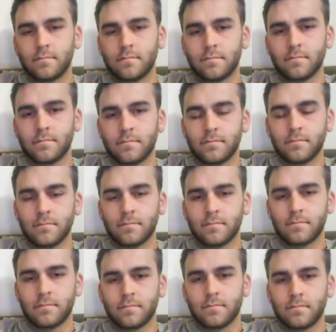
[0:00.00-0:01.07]

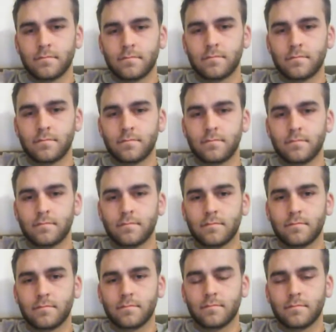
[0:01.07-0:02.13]

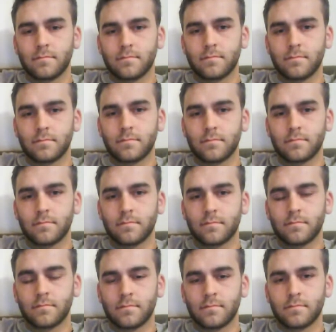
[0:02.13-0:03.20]

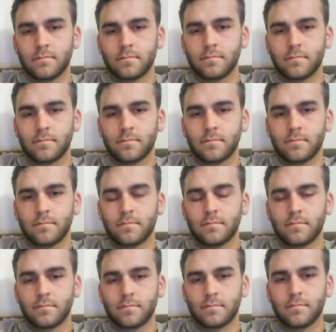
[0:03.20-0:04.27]

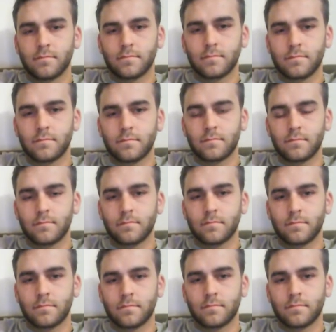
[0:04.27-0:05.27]
No words are spoken by the person on screen.